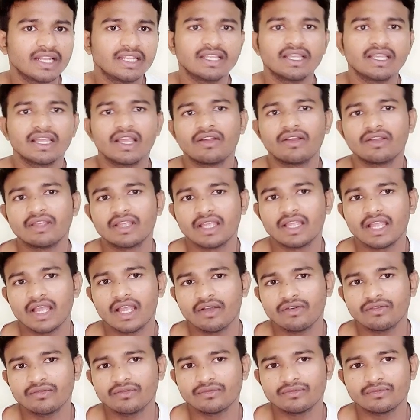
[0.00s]

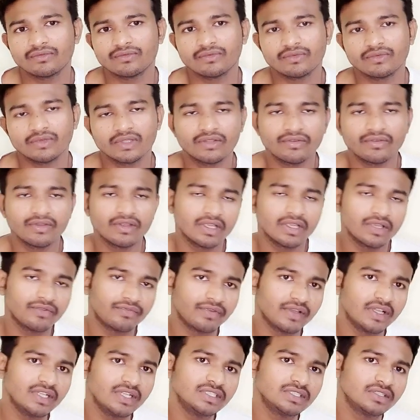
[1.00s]
he
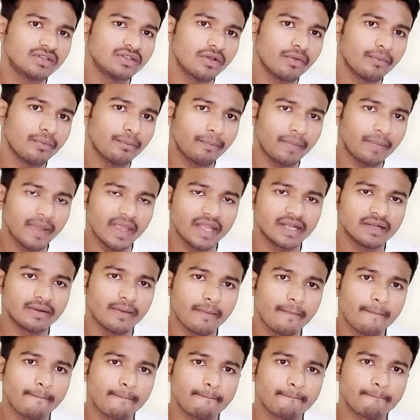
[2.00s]
feels pain.
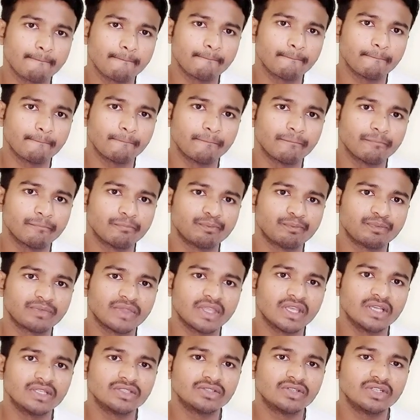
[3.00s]

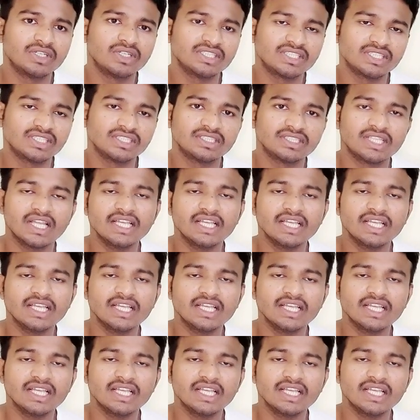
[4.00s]
So this is the